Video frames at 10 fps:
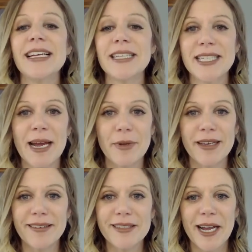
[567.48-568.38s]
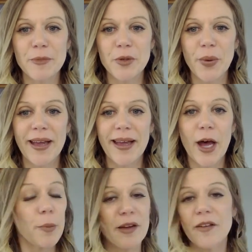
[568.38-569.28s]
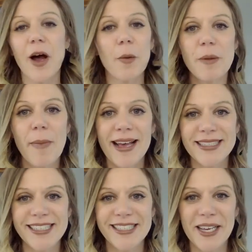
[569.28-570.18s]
It's time to help the masses.